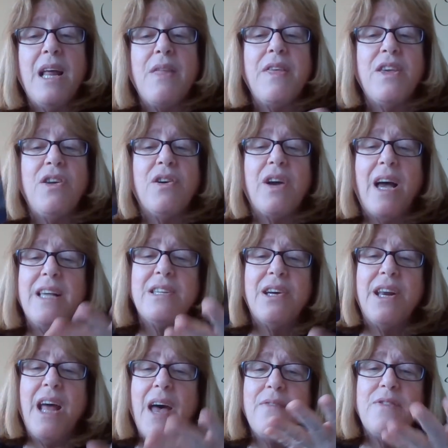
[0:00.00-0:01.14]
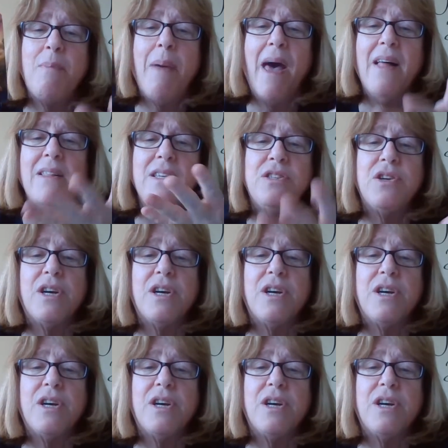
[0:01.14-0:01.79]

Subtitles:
I think you guys are going to have to balance.